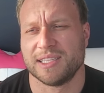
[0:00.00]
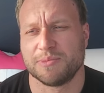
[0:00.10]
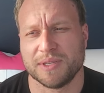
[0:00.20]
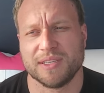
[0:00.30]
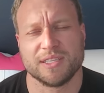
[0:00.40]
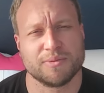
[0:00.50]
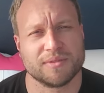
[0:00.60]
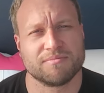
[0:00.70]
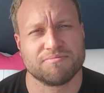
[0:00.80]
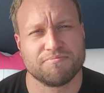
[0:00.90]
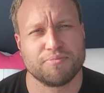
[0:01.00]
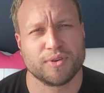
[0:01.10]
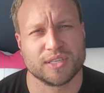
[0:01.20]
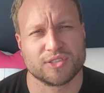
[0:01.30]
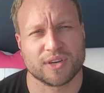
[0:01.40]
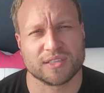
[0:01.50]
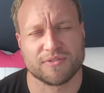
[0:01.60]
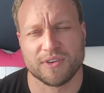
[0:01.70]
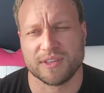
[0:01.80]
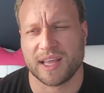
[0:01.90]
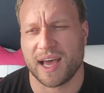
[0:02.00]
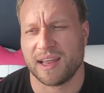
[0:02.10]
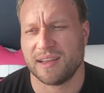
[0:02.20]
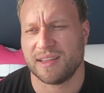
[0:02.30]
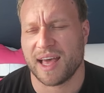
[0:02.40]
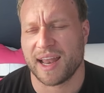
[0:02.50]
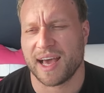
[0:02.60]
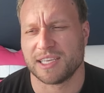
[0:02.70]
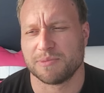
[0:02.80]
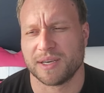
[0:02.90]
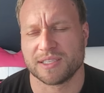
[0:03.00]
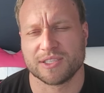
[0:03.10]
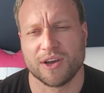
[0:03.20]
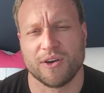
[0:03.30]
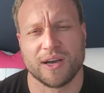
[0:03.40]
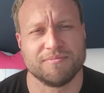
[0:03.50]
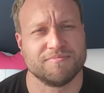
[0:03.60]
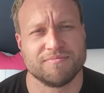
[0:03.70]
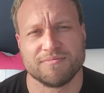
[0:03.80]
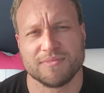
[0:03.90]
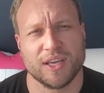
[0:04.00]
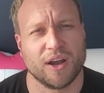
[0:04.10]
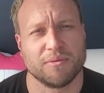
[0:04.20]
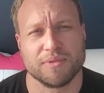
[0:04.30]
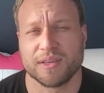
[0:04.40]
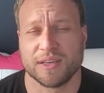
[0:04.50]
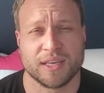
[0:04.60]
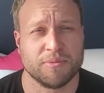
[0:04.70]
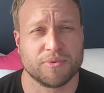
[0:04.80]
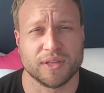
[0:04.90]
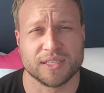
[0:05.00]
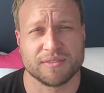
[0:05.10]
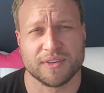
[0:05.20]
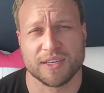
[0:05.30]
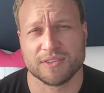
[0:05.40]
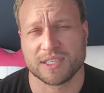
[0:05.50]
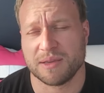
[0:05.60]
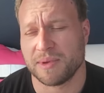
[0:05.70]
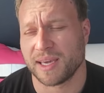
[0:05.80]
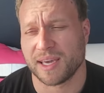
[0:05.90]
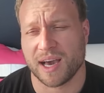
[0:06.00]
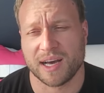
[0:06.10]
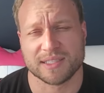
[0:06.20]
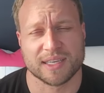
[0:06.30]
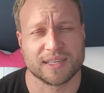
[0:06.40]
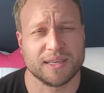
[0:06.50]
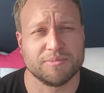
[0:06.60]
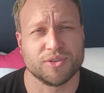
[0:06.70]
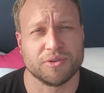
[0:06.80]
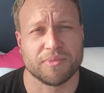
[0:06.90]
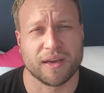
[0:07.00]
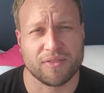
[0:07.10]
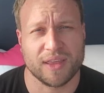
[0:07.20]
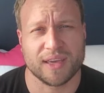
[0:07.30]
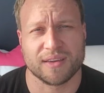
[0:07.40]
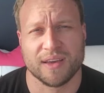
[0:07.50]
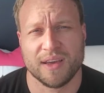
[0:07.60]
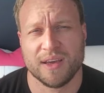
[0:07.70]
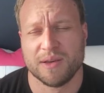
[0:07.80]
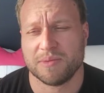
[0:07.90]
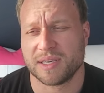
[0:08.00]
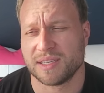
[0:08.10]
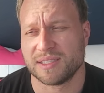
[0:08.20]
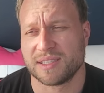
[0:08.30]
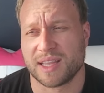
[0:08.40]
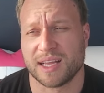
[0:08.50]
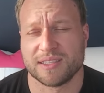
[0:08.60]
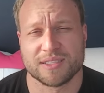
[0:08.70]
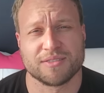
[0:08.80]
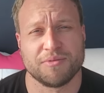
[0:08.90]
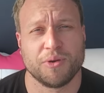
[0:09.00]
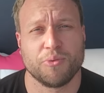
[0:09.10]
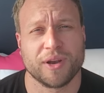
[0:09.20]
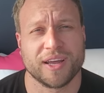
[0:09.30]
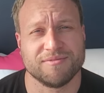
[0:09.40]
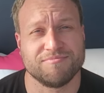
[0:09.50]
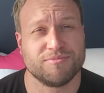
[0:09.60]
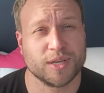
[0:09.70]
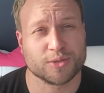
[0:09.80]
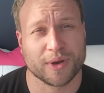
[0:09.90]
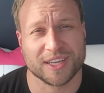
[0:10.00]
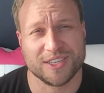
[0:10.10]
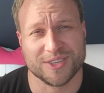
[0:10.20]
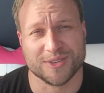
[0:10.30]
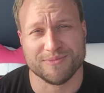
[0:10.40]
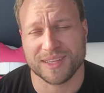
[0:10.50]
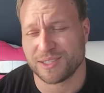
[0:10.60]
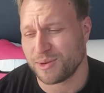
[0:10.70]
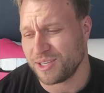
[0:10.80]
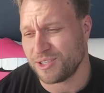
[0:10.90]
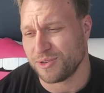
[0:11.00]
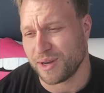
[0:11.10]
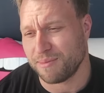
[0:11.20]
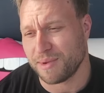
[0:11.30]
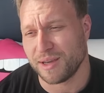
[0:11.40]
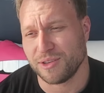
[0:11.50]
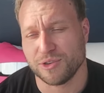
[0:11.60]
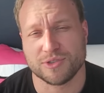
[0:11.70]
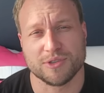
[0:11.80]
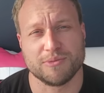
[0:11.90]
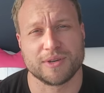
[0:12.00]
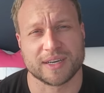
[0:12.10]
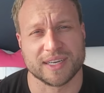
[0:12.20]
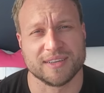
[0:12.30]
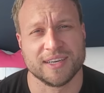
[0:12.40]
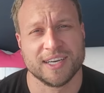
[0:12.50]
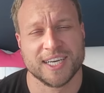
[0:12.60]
it's been pretty stressful in that aspect. So I'm gonna keep releasing videos, keep making content, keep doing my thing, because that's what I do. I'm a YouTuber, and